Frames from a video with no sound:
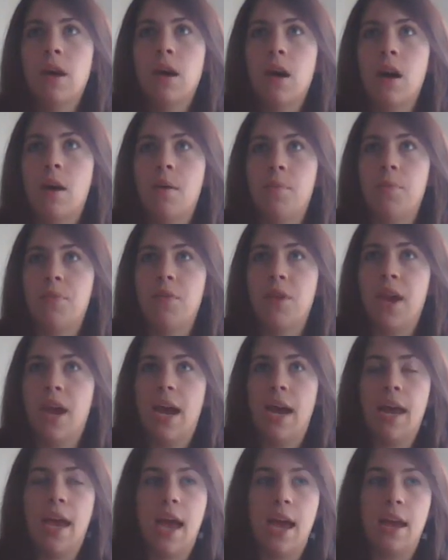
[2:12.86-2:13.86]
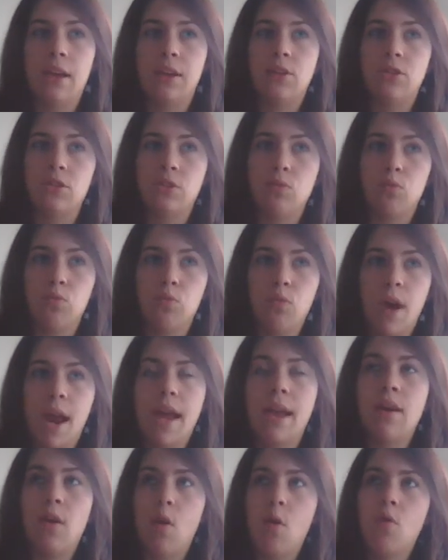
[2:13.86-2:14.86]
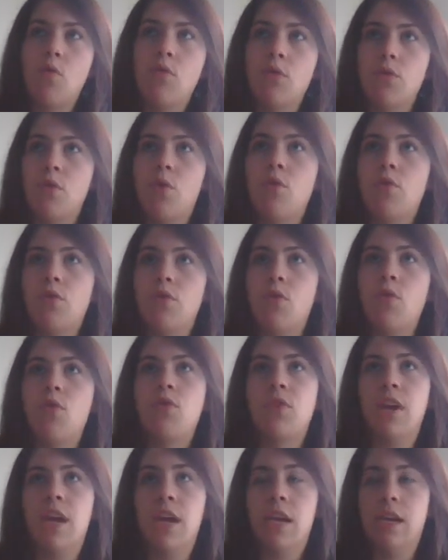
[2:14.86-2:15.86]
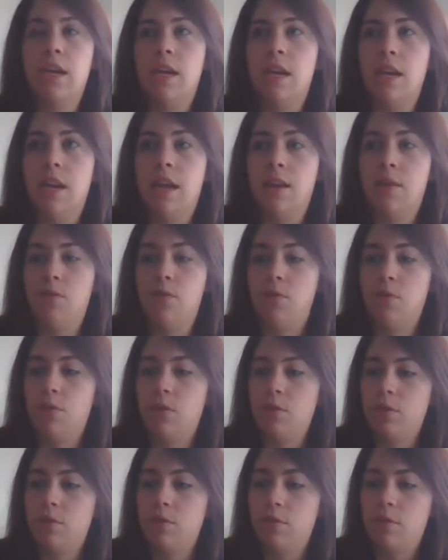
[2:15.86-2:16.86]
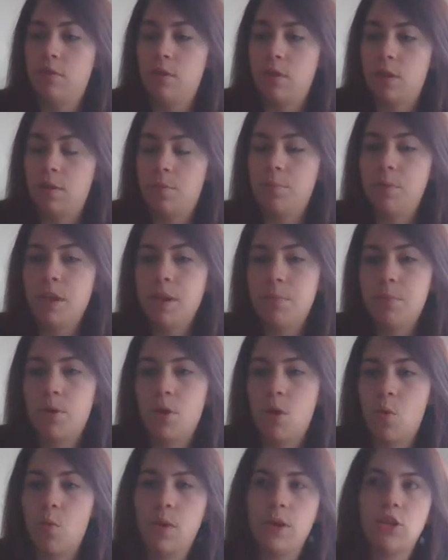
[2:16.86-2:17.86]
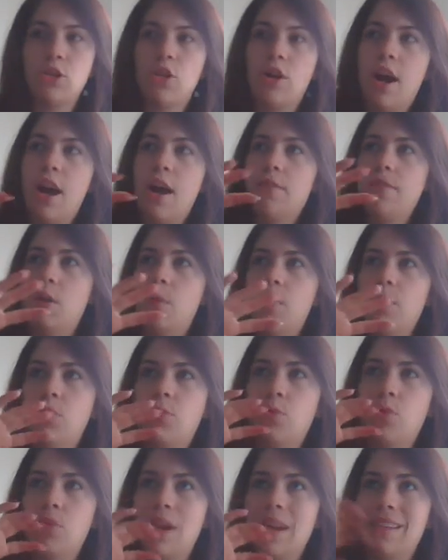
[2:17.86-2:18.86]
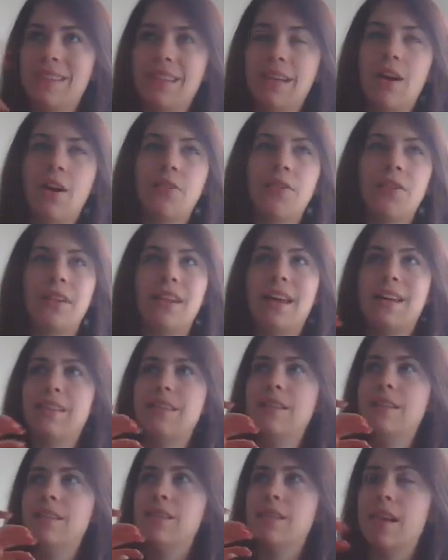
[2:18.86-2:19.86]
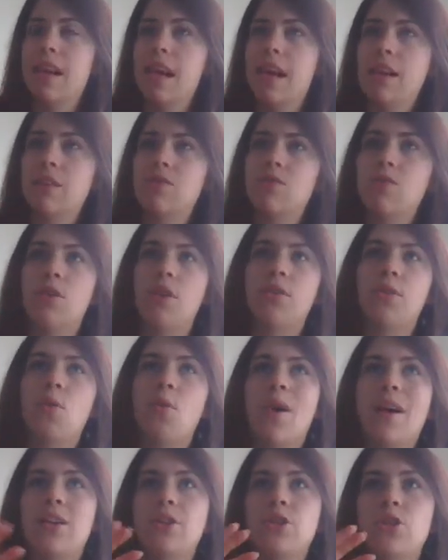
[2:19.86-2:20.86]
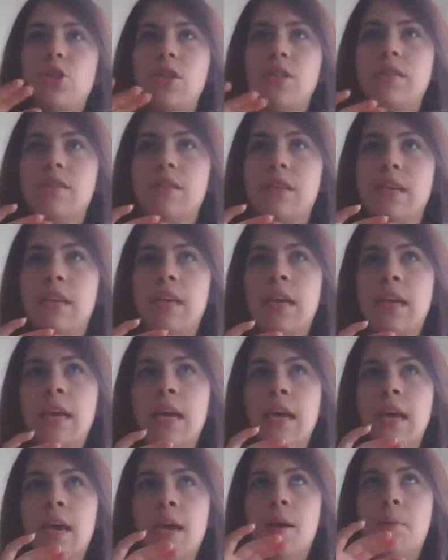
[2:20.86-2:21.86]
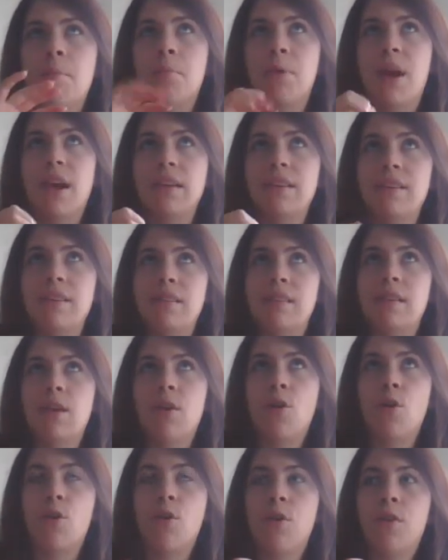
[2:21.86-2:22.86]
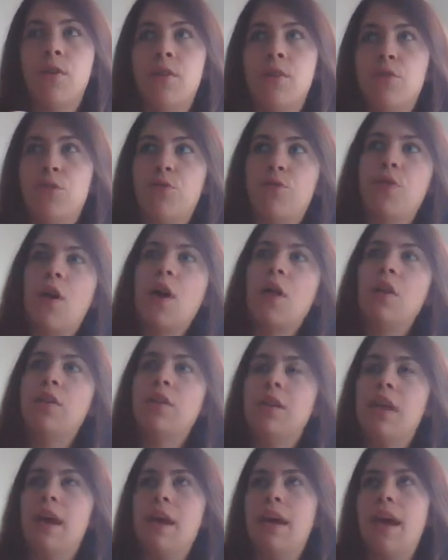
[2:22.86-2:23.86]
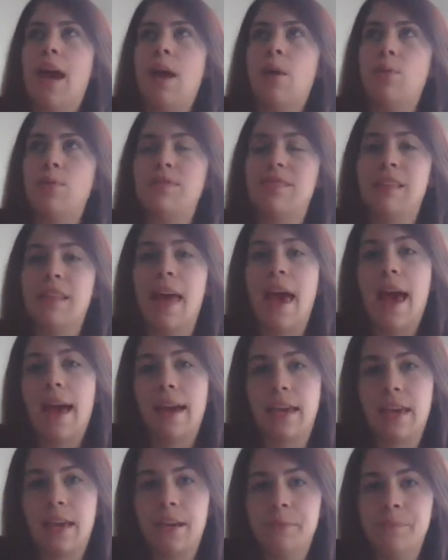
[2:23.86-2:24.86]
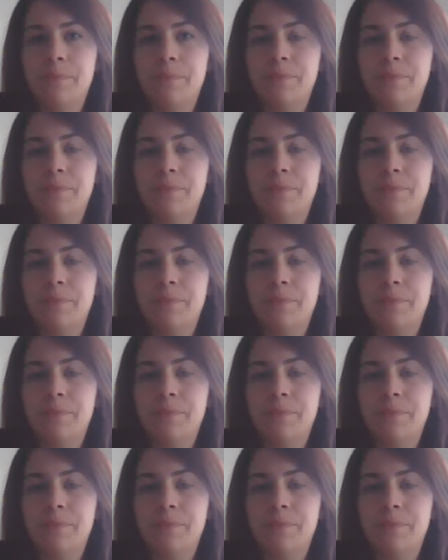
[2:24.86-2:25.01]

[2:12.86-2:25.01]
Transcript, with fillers: um, that I, I just read over and over and over again. And, and for the, the Complete Book of Witchcraft, I went through and I did all the lessons, and I answered all the questions, and but I still felt like I was lacking.